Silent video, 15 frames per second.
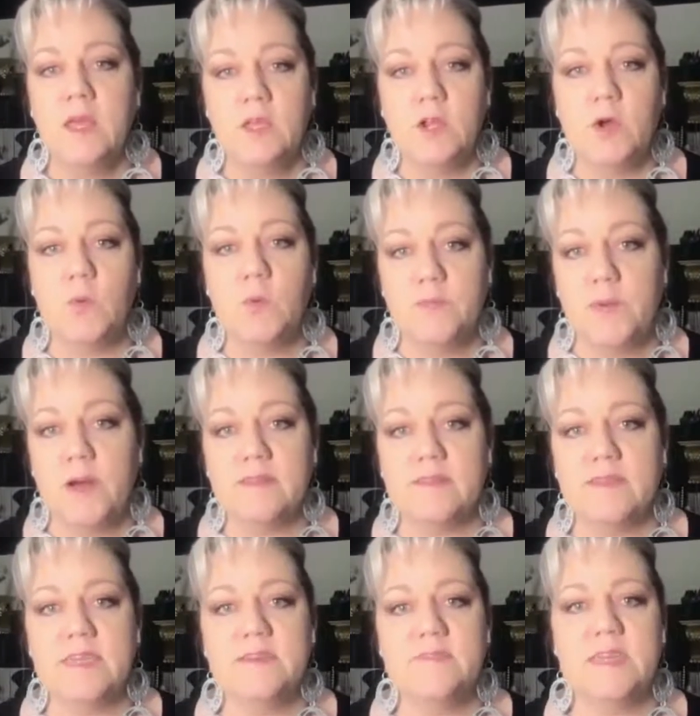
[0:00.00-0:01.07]
with
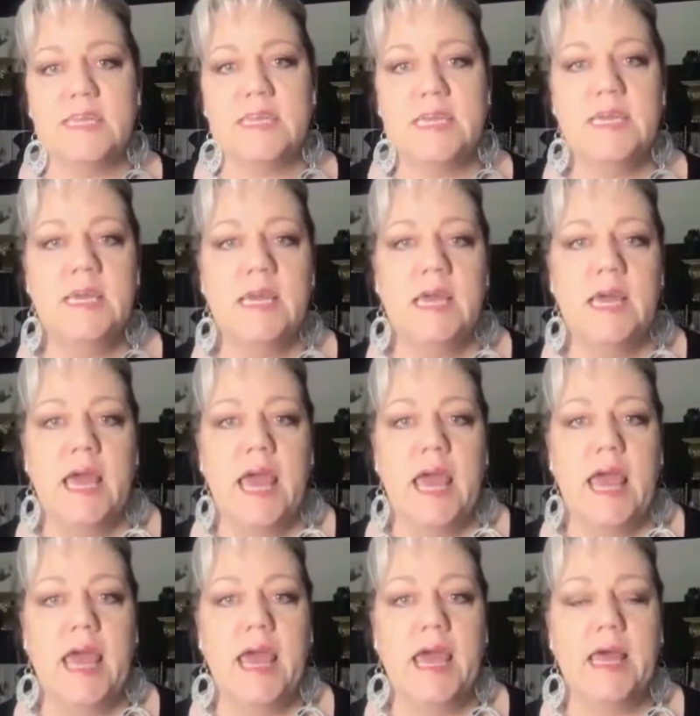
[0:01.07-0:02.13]
positivity.
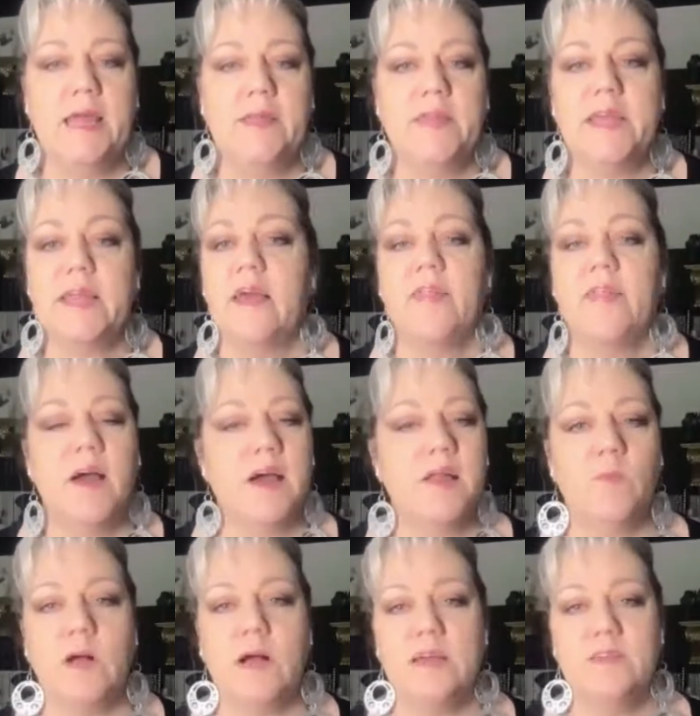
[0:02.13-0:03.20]
And then I
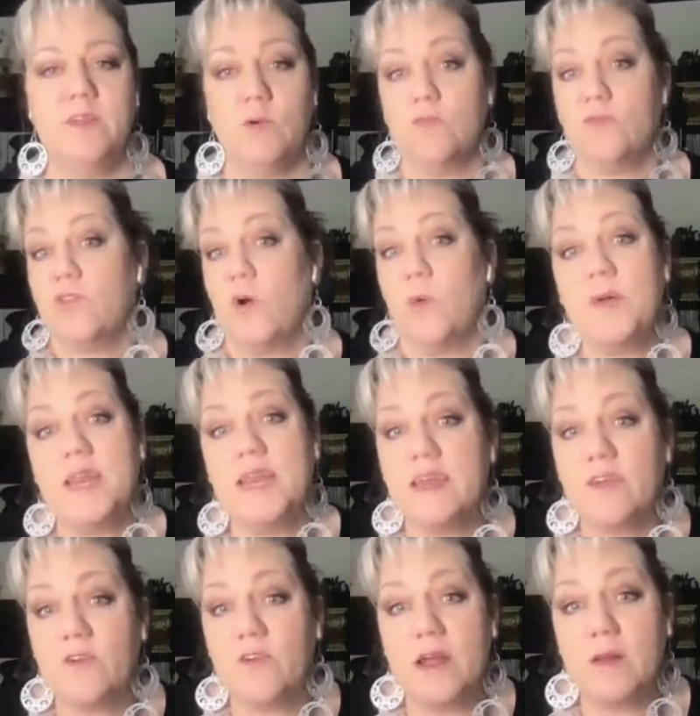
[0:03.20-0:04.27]
thought, well, I know so many
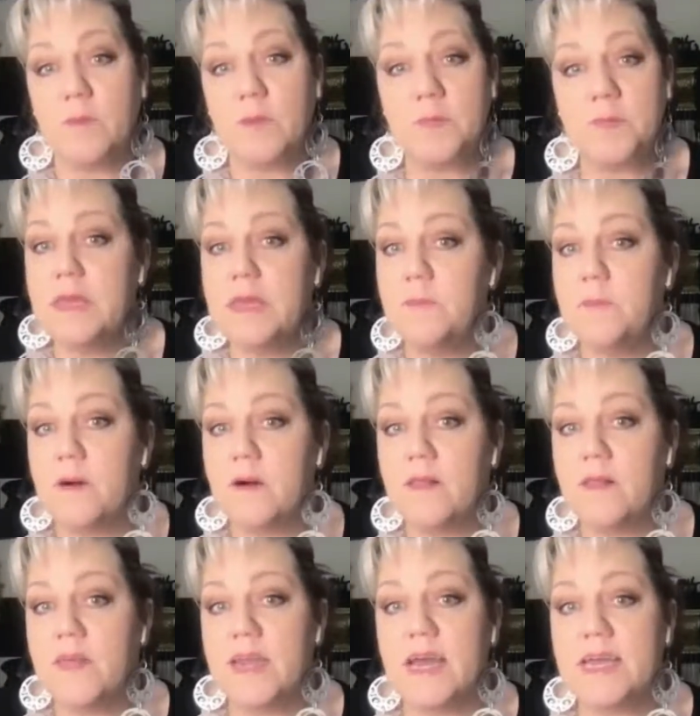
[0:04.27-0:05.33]
incredible people
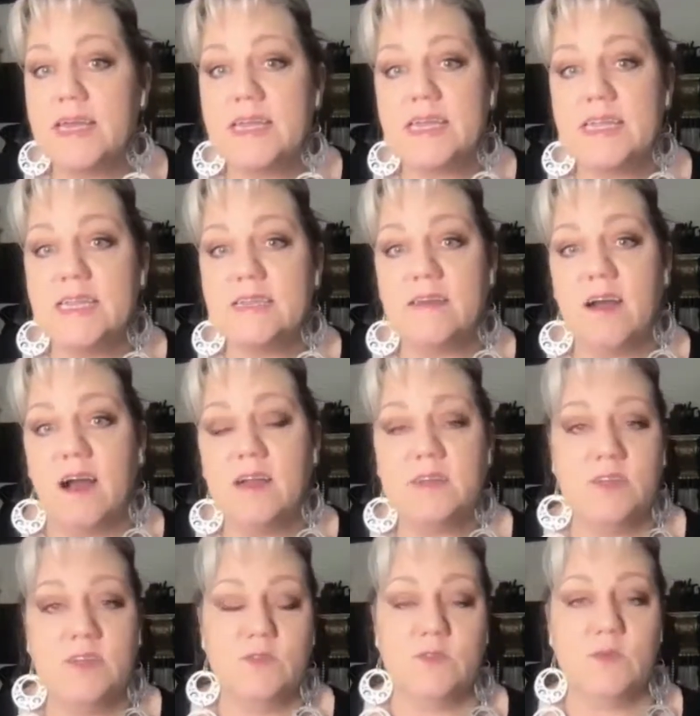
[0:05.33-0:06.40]
that I can talk
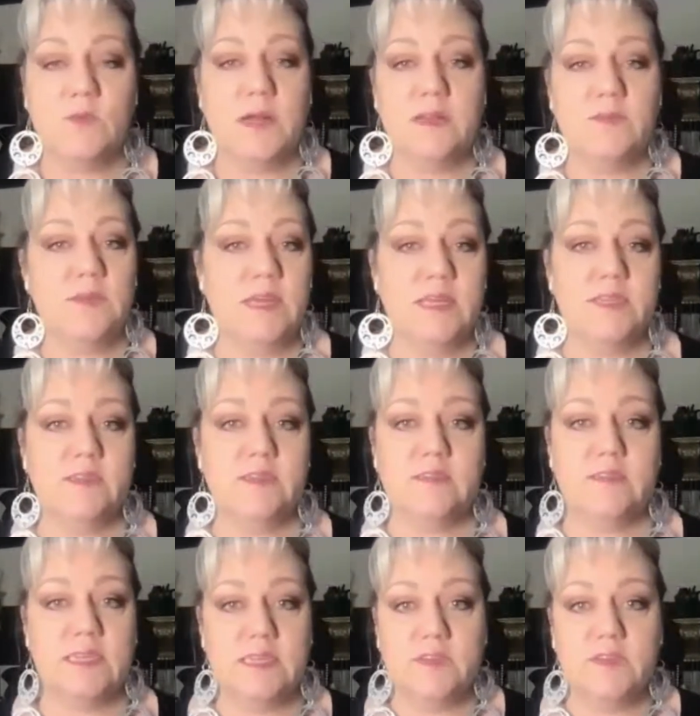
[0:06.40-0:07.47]
to. So why don't I
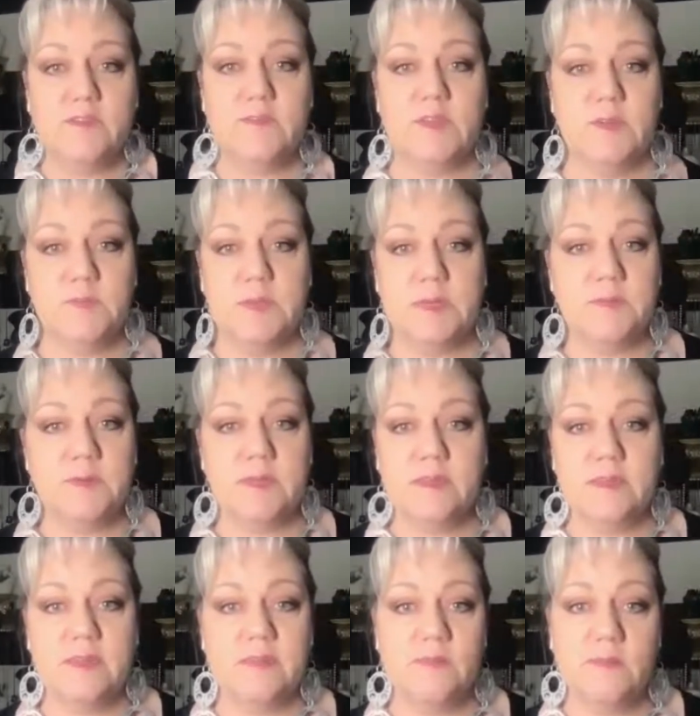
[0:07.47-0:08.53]
just interview people,
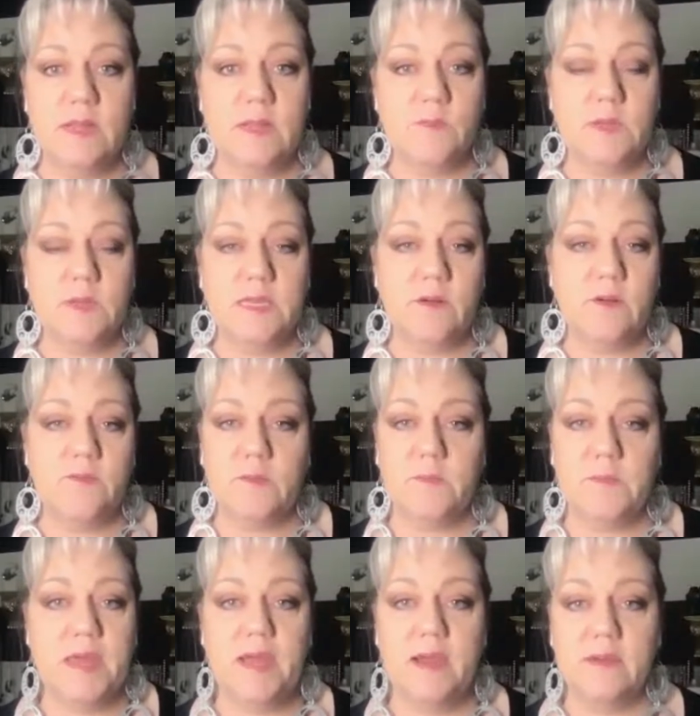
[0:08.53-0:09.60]
and we go from
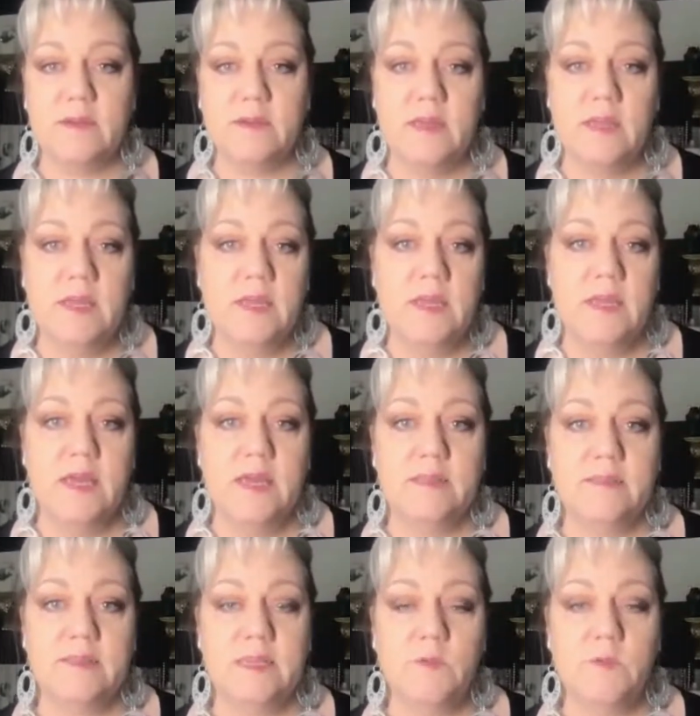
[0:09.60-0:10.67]
there
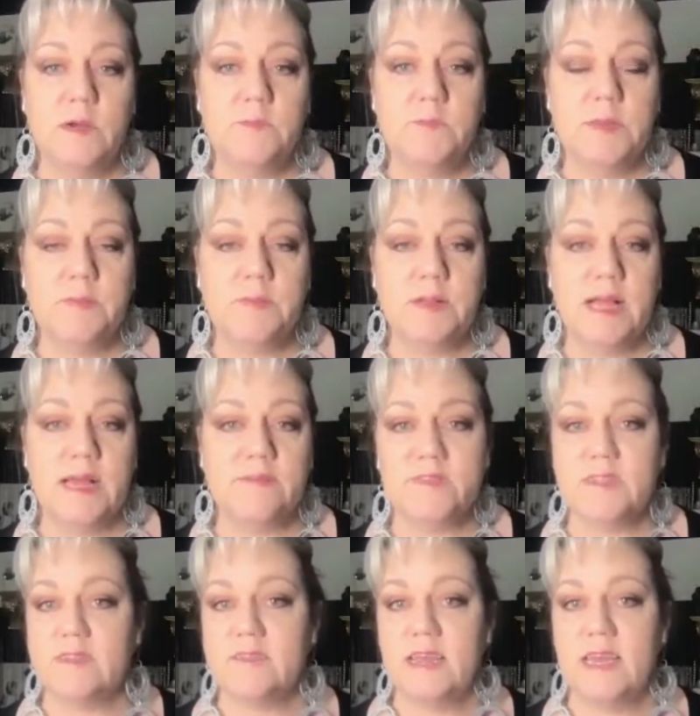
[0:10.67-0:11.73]
and see what people have
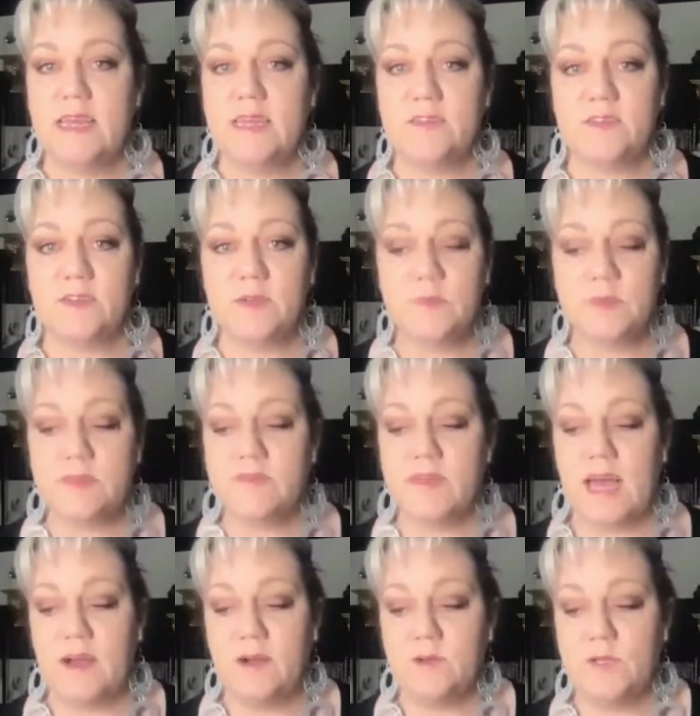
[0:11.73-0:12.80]
to say in terms of
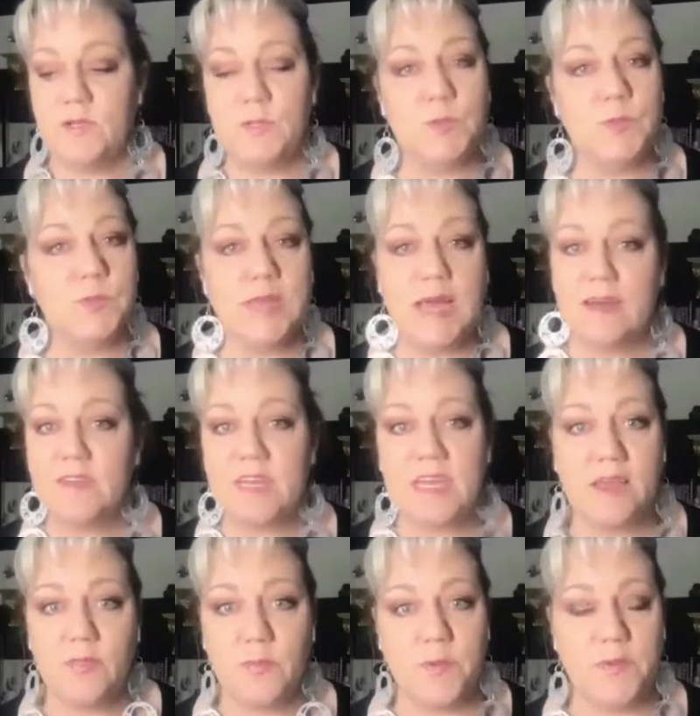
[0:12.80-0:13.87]
how to
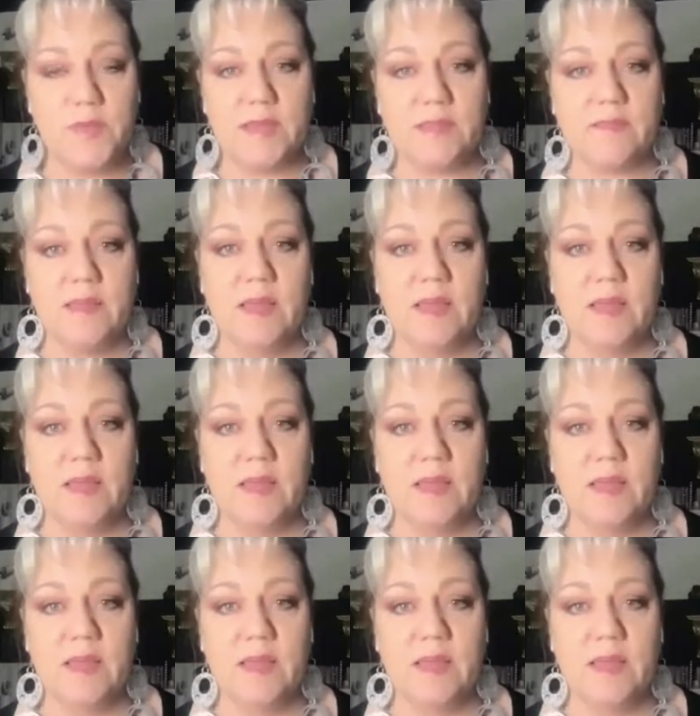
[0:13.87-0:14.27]
navigate through this.